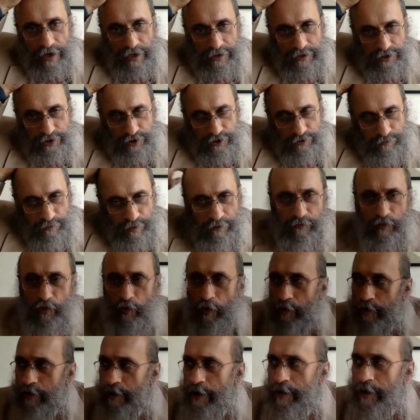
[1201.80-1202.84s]
by the Supreme
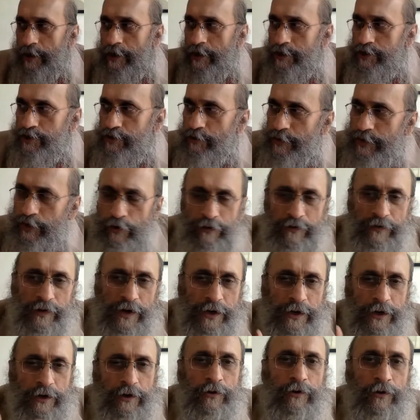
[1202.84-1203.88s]
Court. So we don't
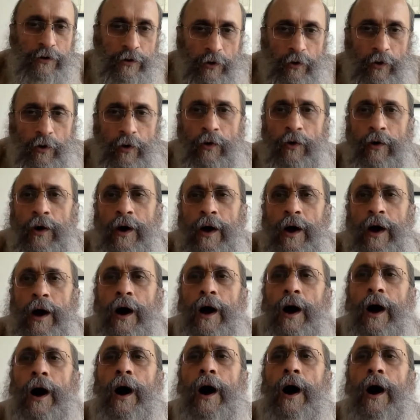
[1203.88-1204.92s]
really know
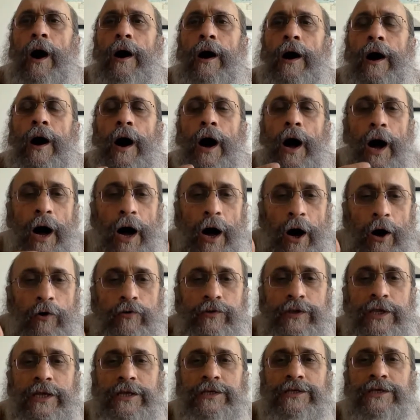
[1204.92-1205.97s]
uh,
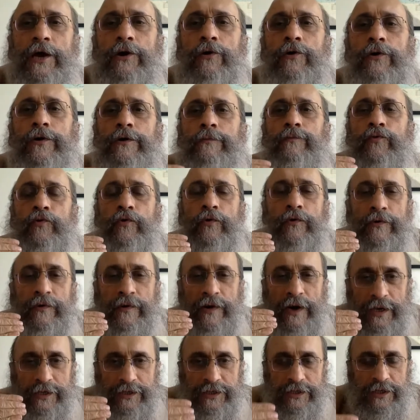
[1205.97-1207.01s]
how things are going to
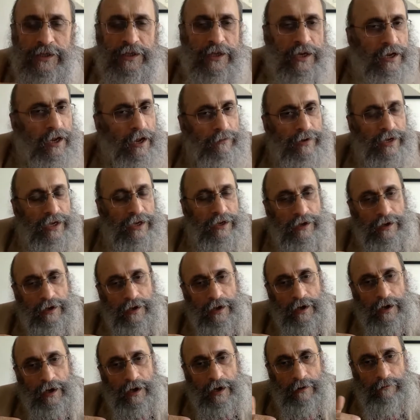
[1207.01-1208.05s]
progress in the coming
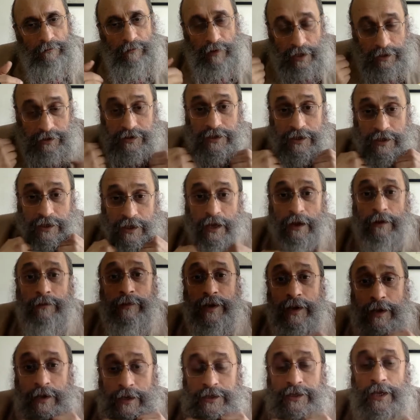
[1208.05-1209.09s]
uh, months, in the
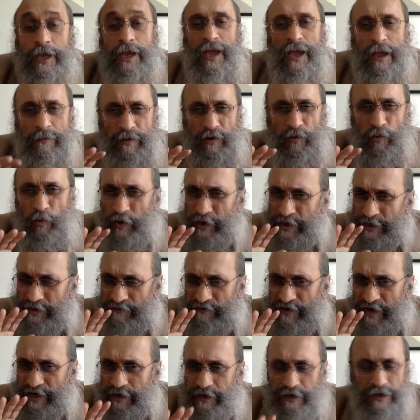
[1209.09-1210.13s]
coming years. But what is
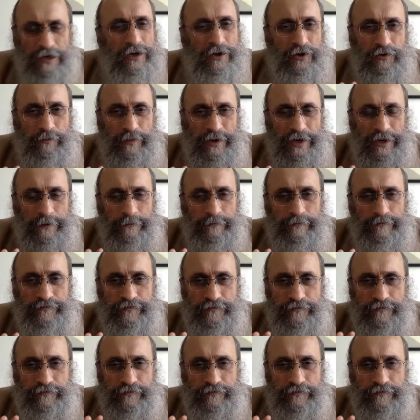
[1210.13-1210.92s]
very clear to me